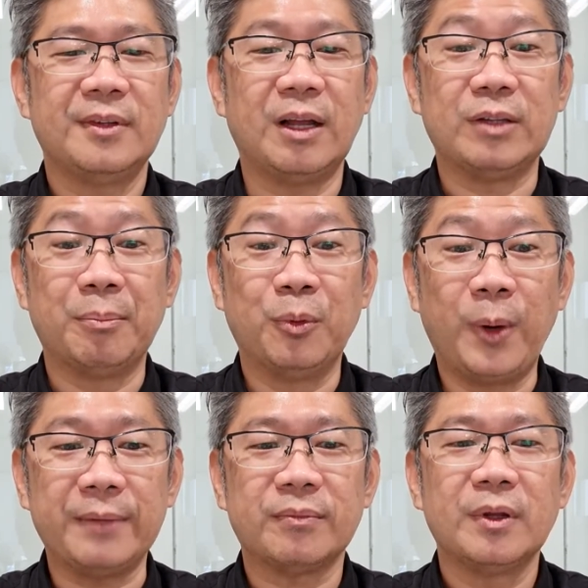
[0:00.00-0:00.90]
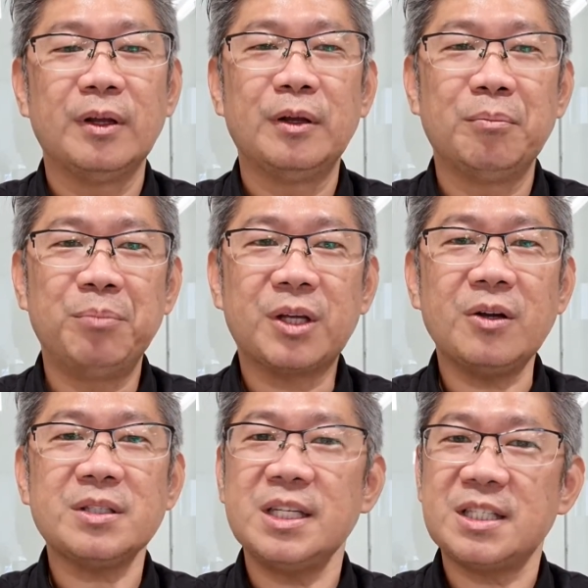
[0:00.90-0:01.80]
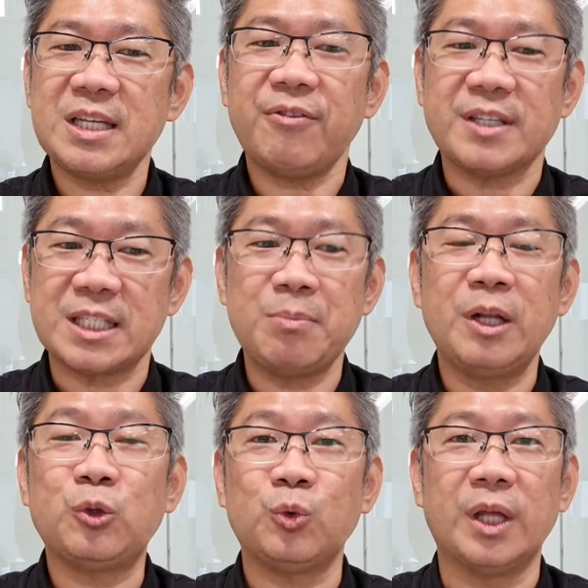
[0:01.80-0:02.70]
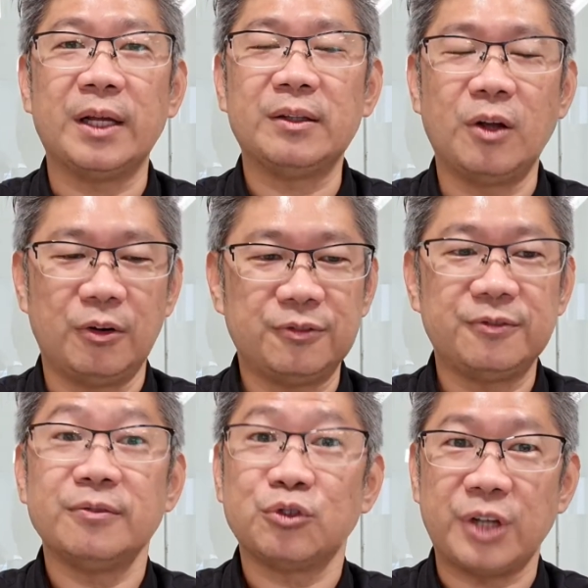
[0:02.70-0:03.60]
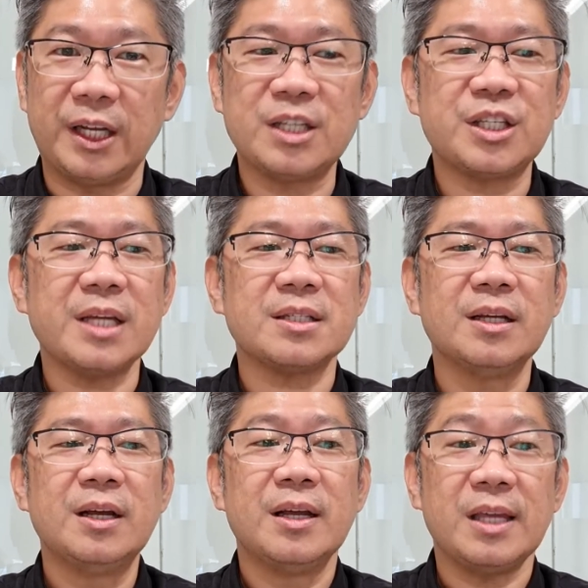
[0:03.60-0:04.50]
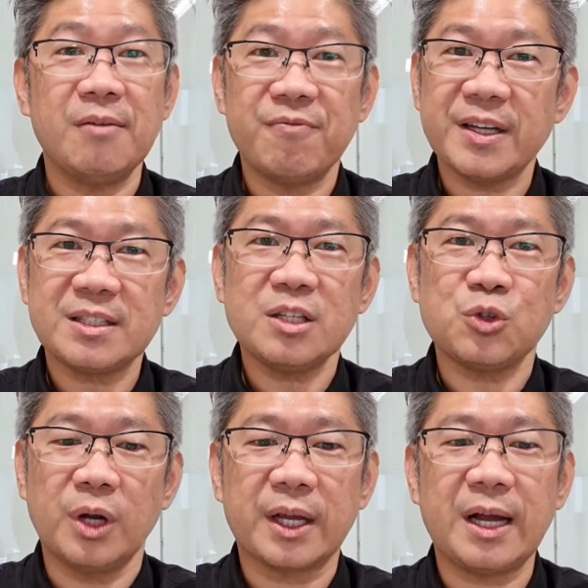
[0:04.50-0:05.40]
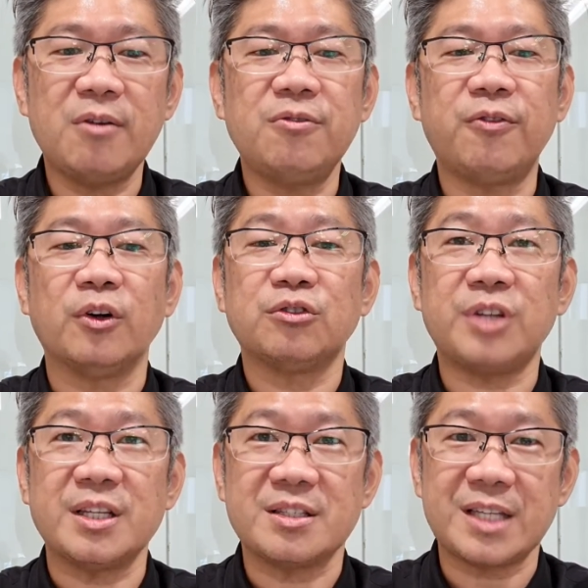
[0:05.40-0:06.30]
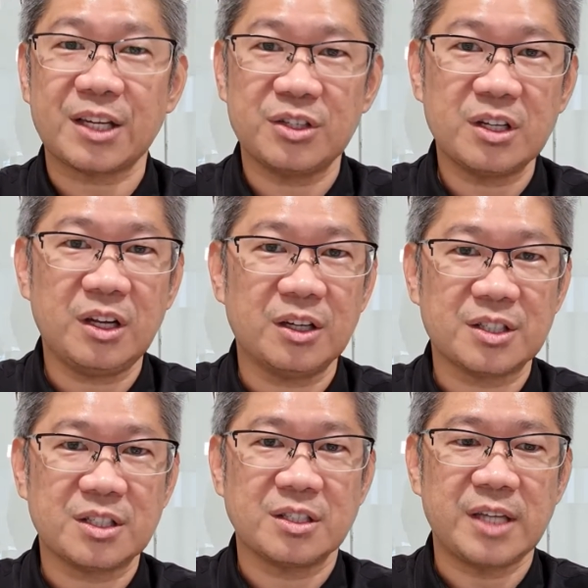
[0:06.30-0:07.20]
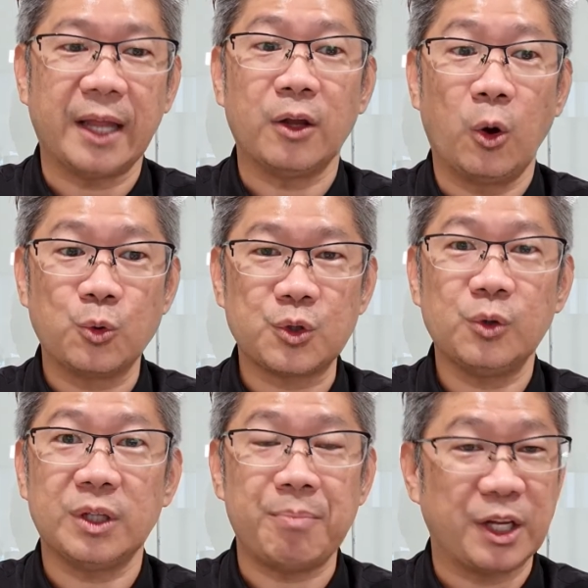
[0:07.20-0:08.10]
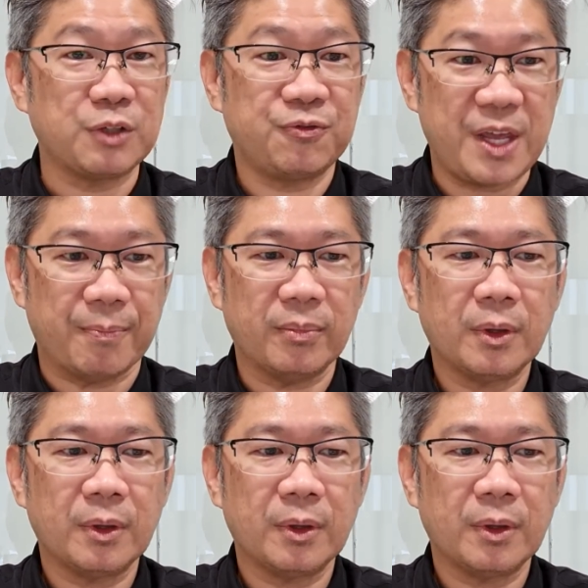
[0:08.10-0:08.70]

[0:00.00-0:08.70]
Now, number 1, because ETF is similar to that of trading shares, investors should account for transaction costs and also the management fee.